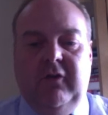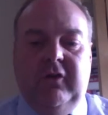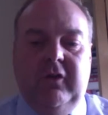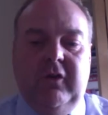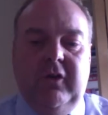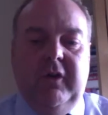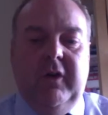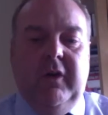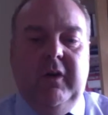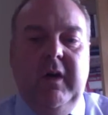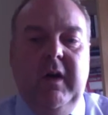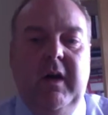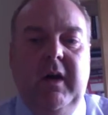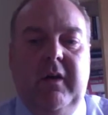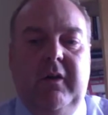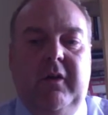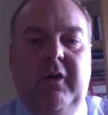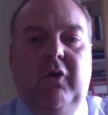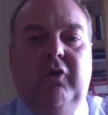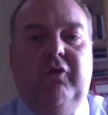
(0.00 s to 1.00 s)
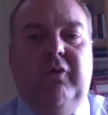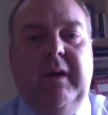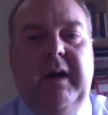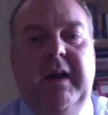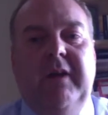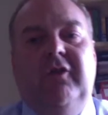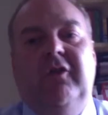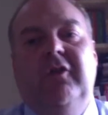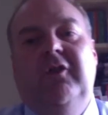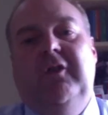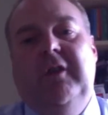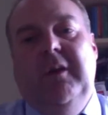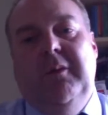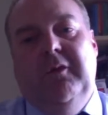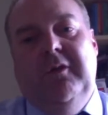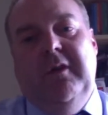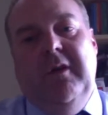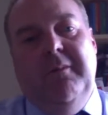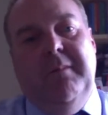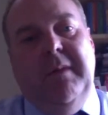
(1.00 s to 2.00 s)
sure that those
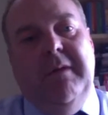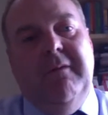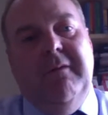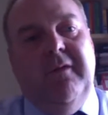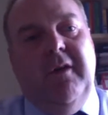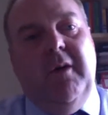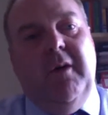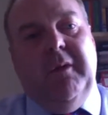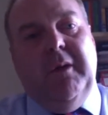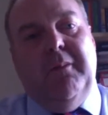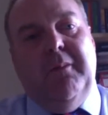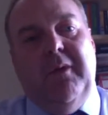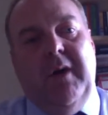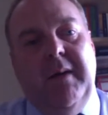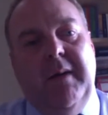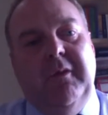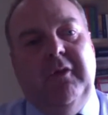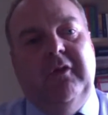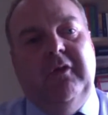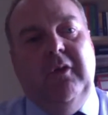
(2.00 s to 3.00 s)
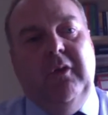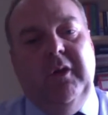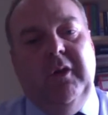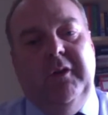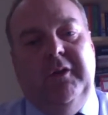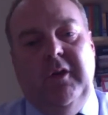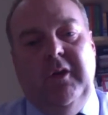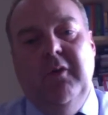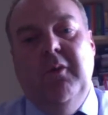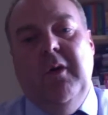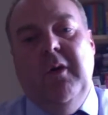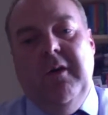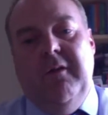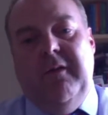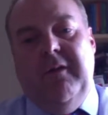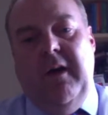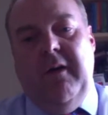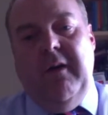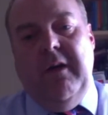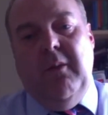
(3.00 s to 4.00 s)
relationships that have been formed at primary school that do
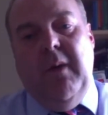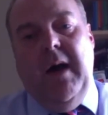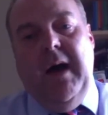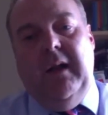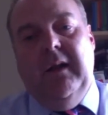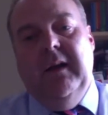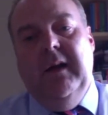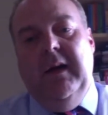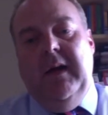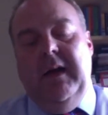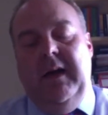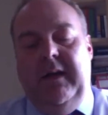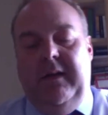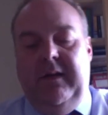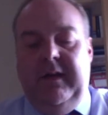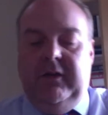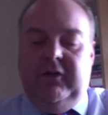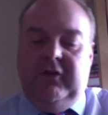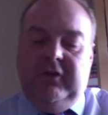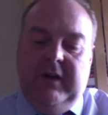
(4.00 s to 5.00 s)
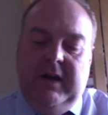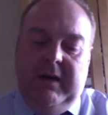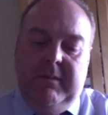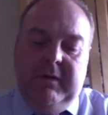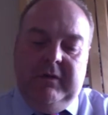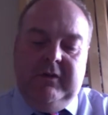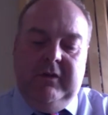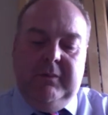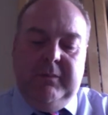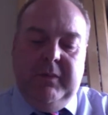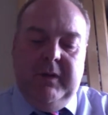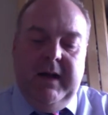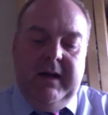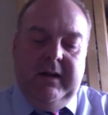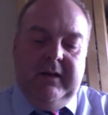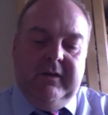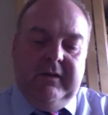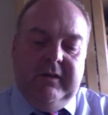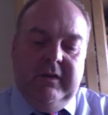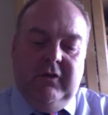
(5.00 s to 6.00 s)
work very well. This year, Mrs.
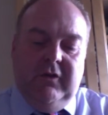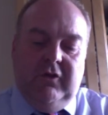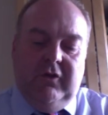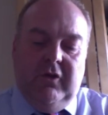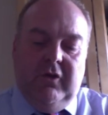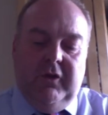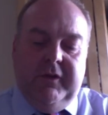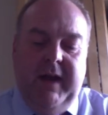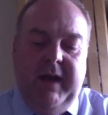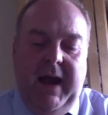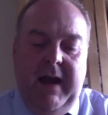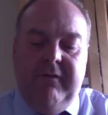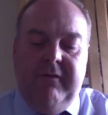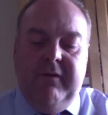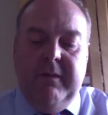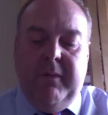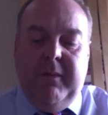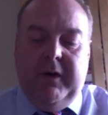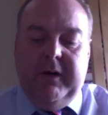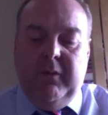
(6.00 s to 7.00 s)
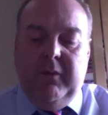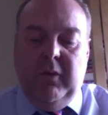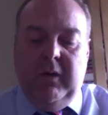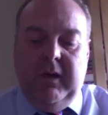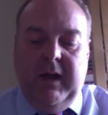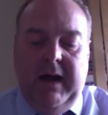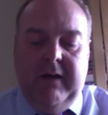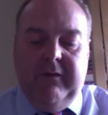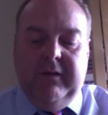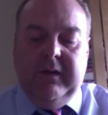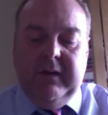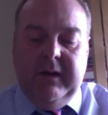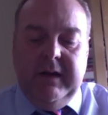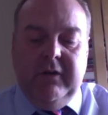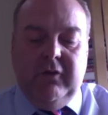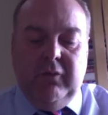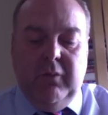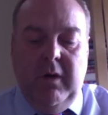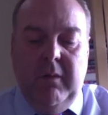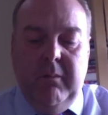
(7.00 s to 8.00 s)
Purnell has ensured that everybody will have at
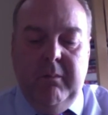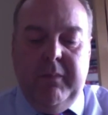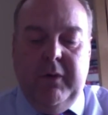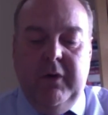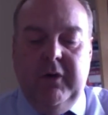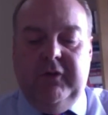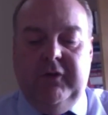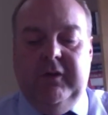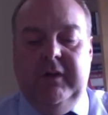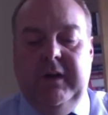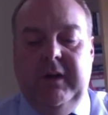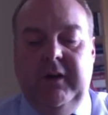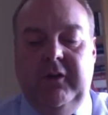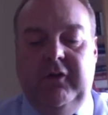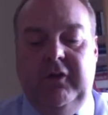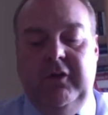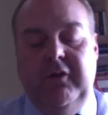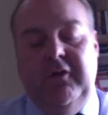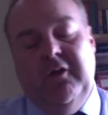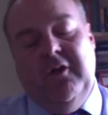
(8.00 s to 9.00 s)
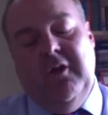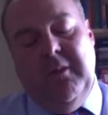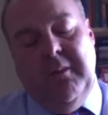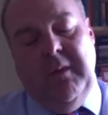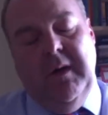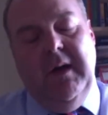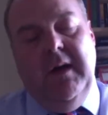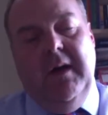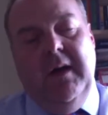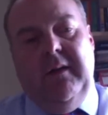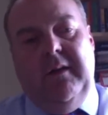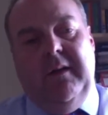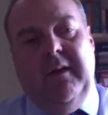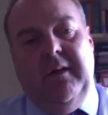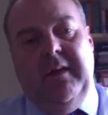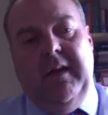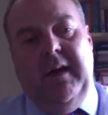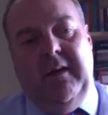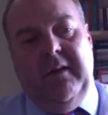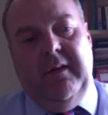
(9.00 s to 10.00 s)
least one person in a tutor group
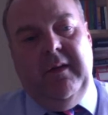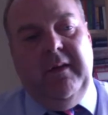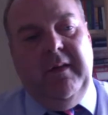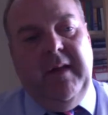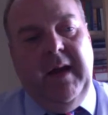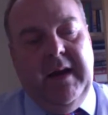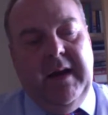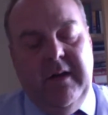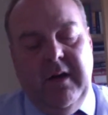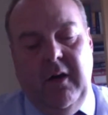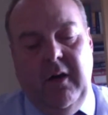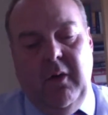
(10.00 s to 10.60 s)
that they